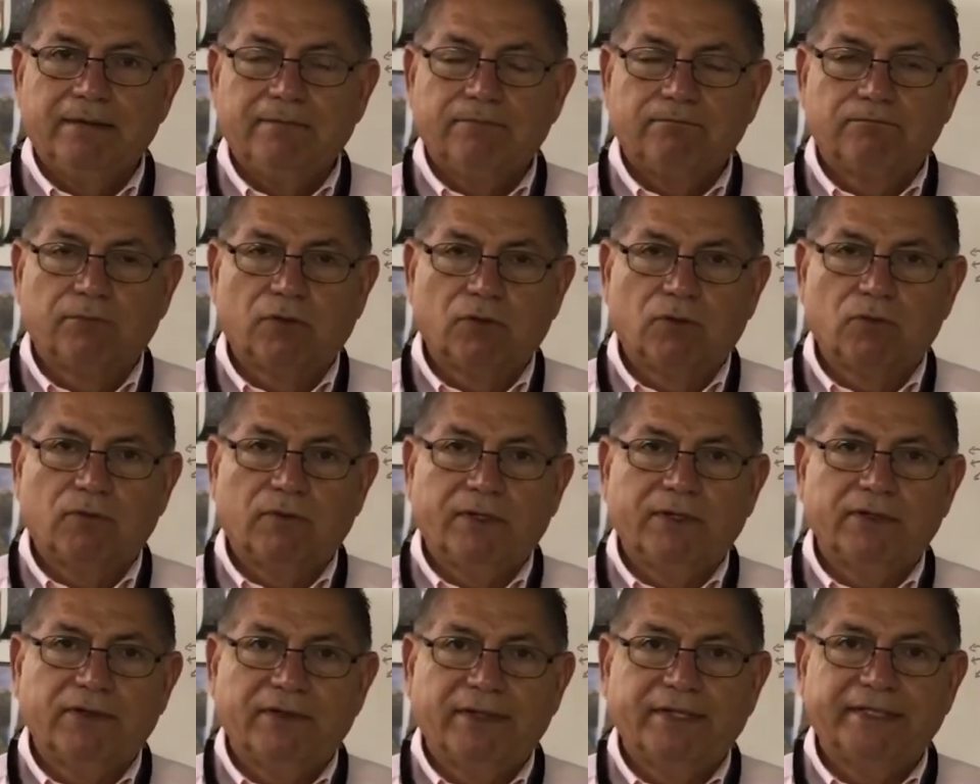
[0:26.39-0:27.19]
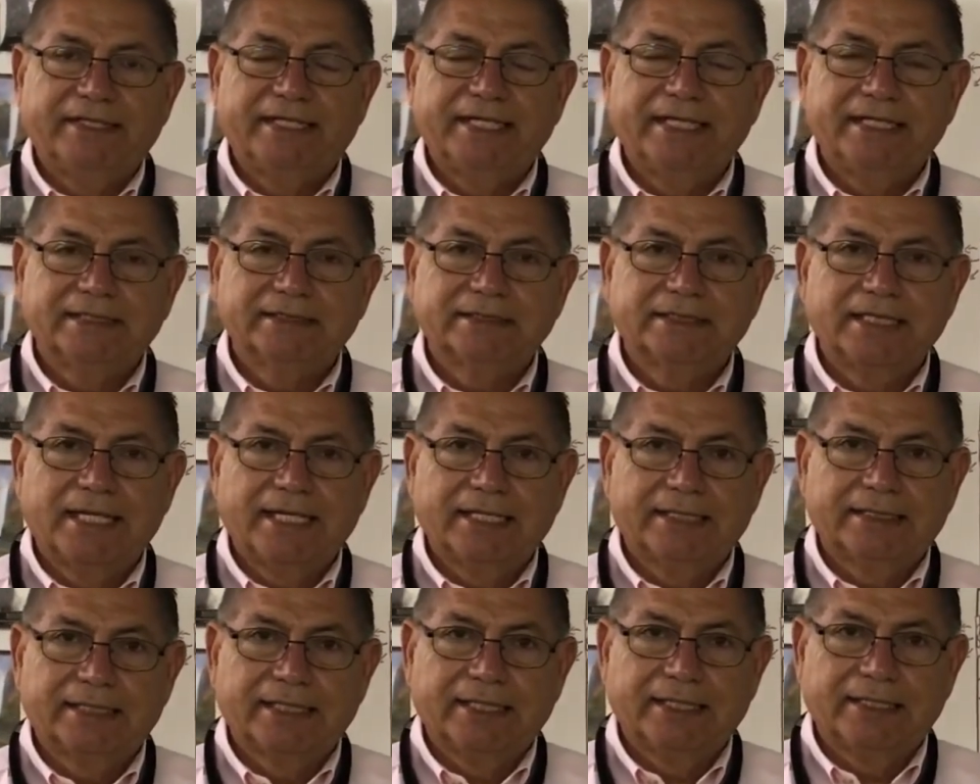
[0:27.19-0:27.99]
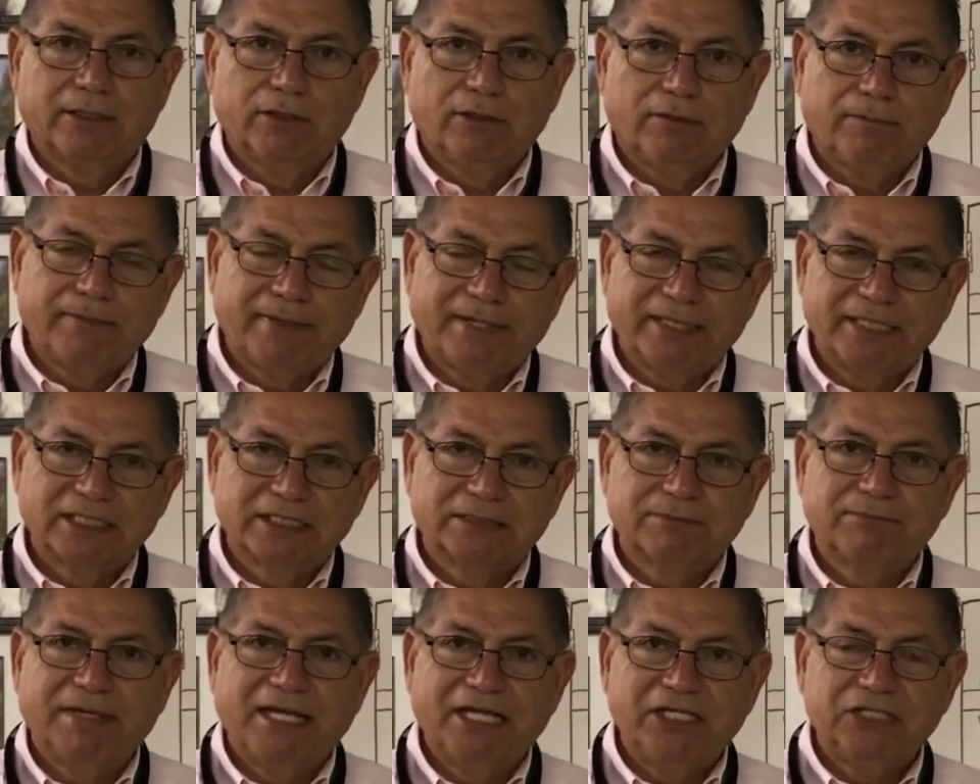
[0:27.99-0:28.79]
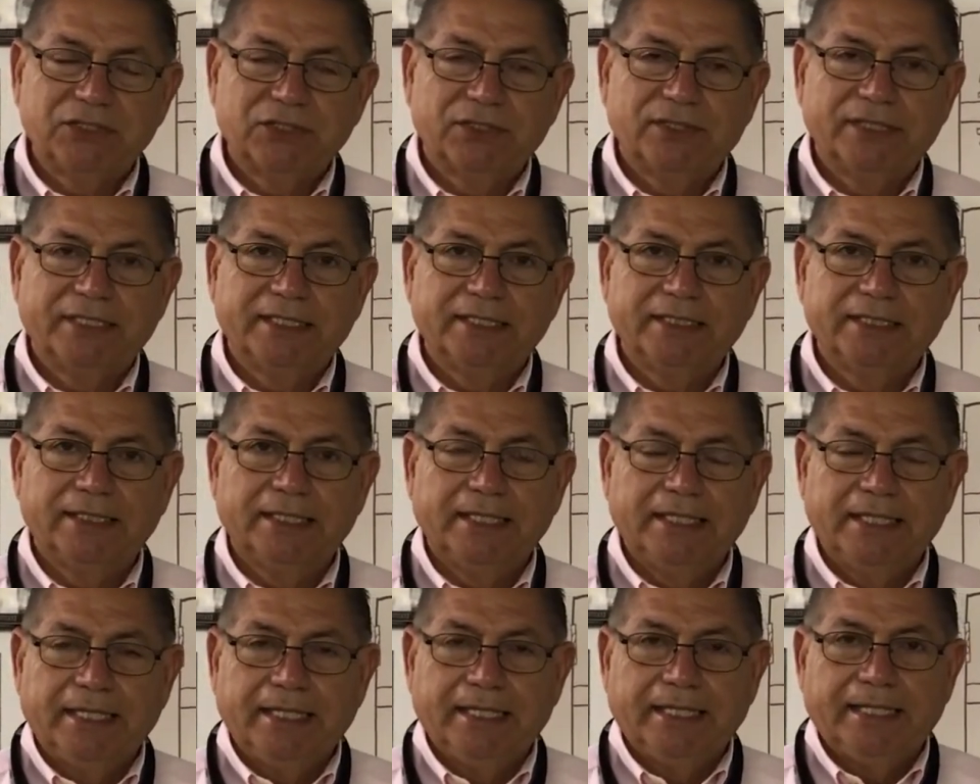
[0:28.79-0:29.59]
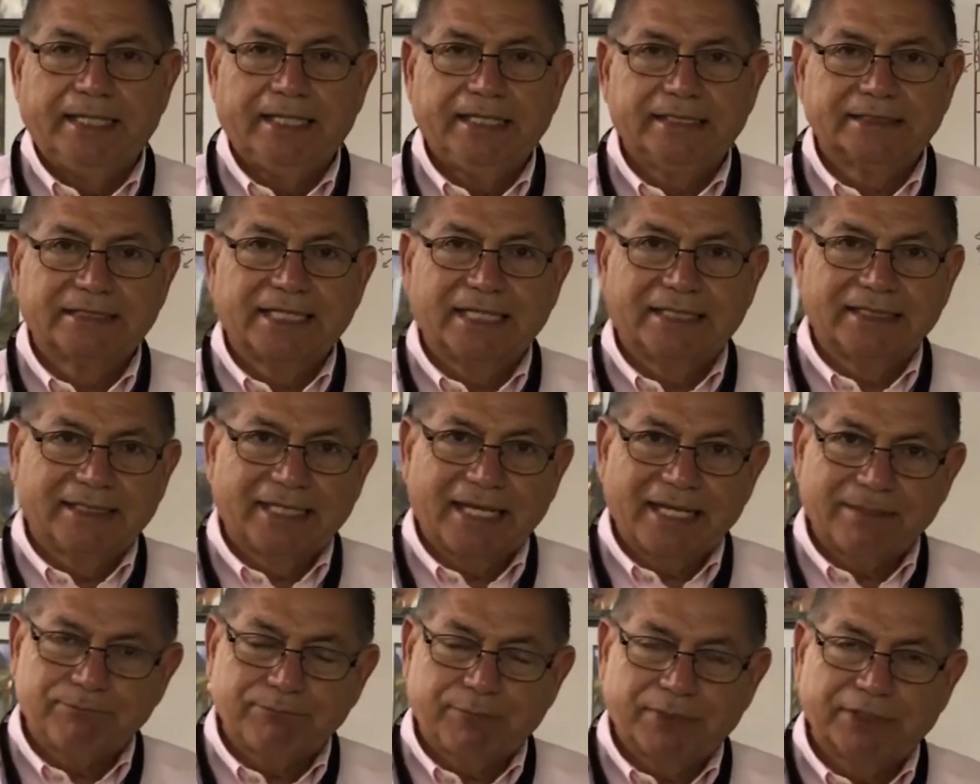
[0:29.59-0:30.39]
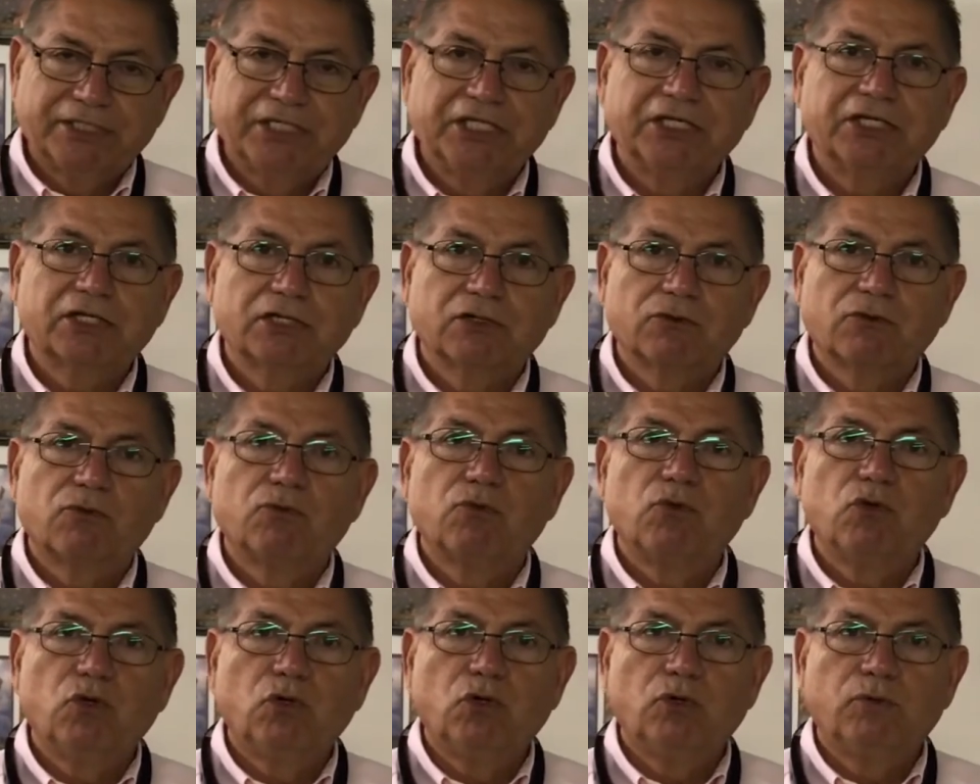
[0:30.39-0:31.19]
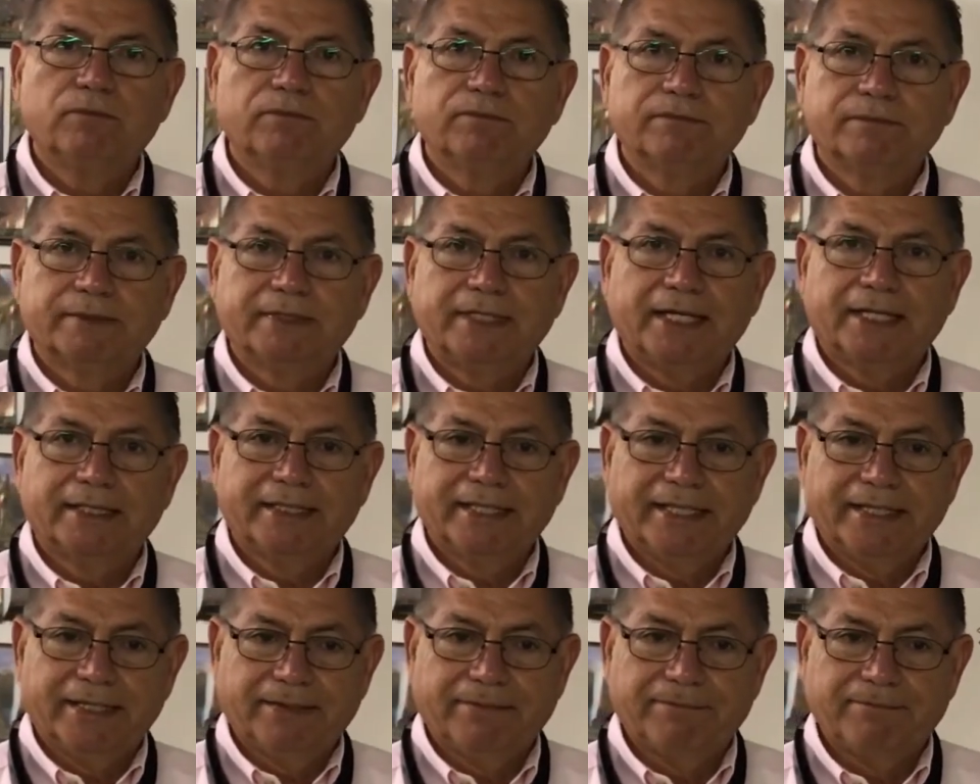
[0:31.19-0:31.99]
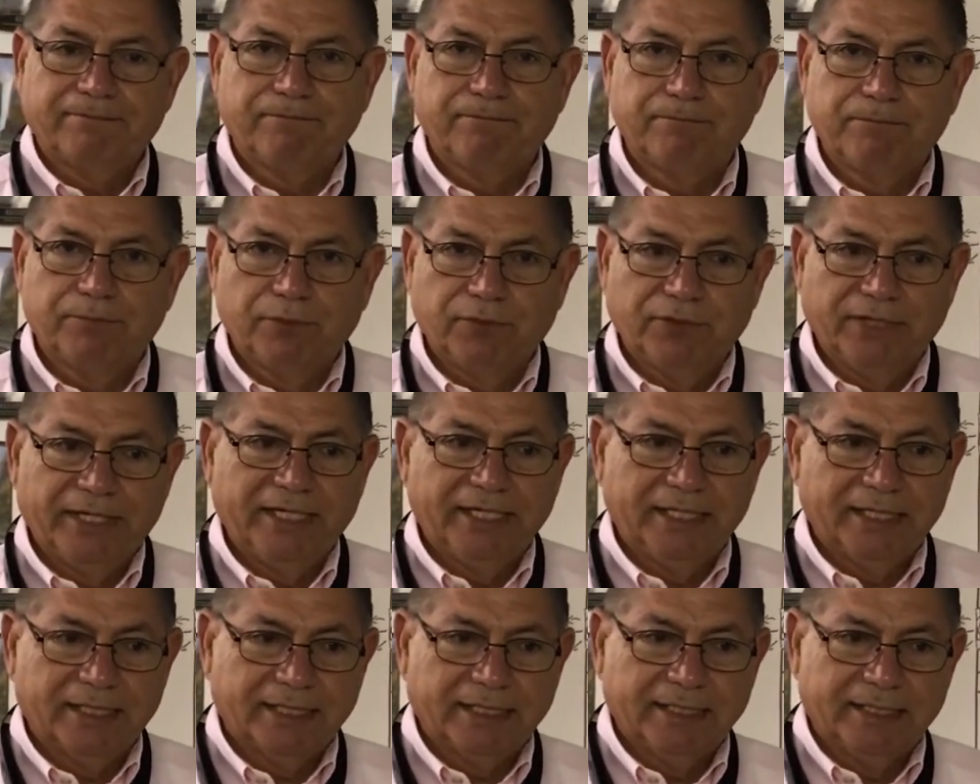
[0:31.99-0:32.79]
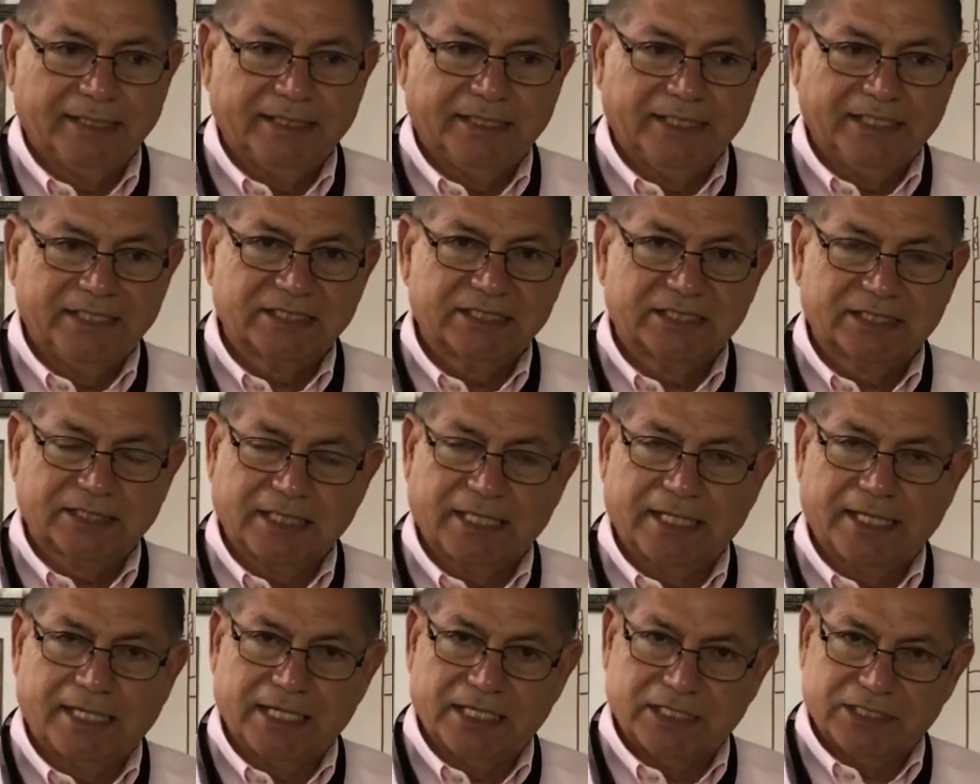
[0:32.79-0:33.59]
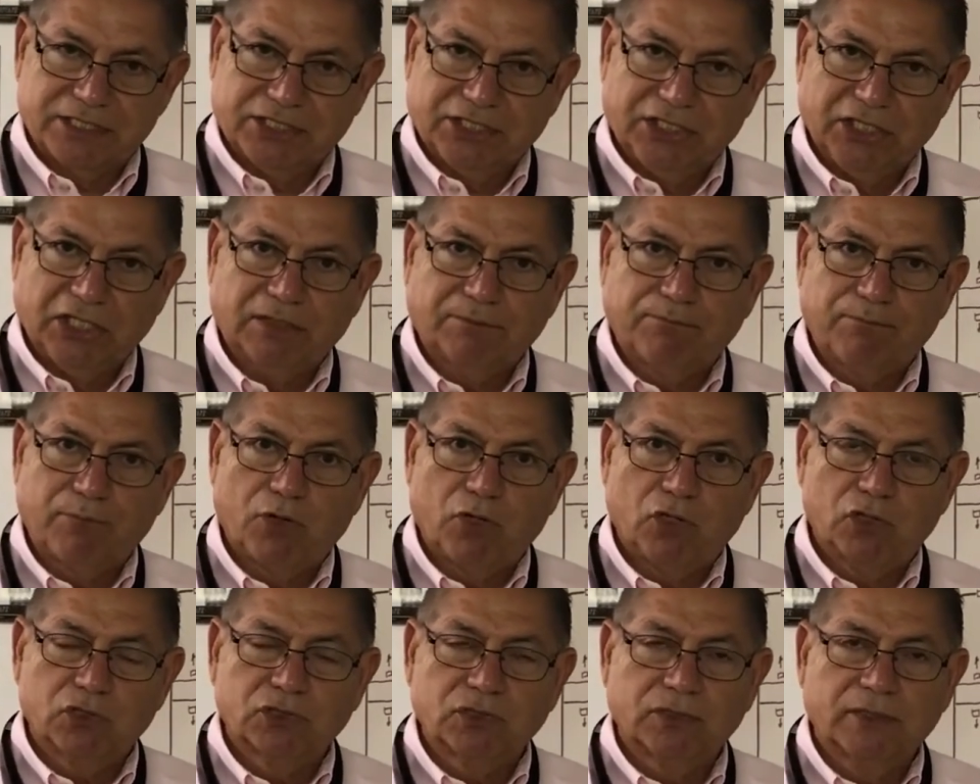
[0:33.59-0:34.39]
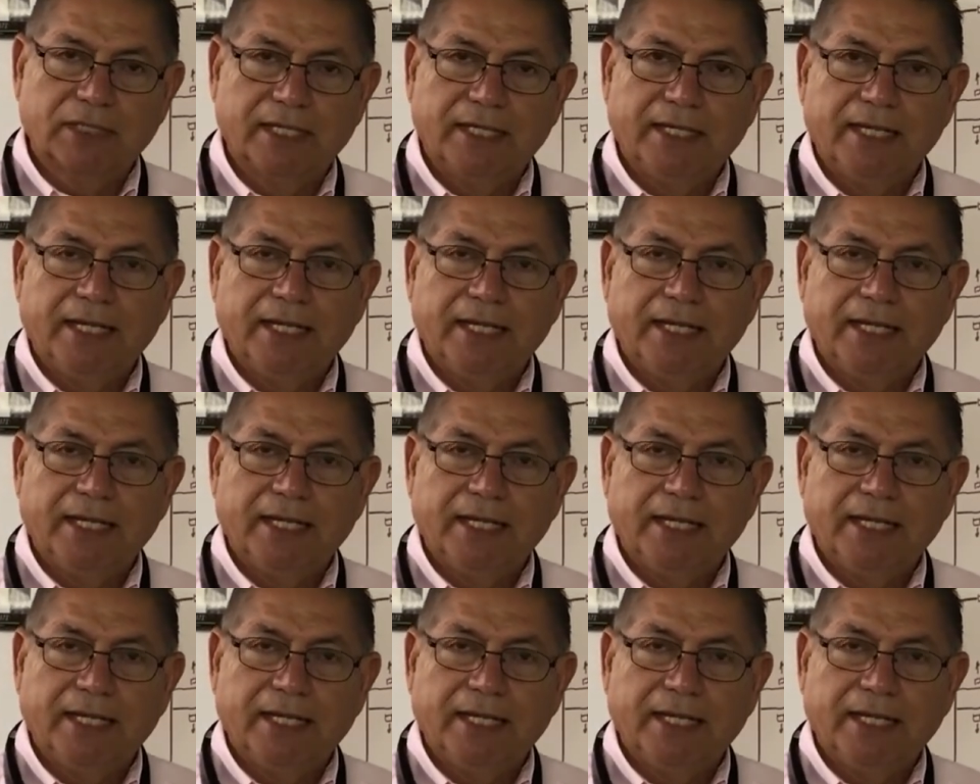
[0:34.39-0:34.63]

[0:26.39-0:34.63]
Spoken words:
But one of the things that nobody's mentioning is that that particular room that they put in this sick person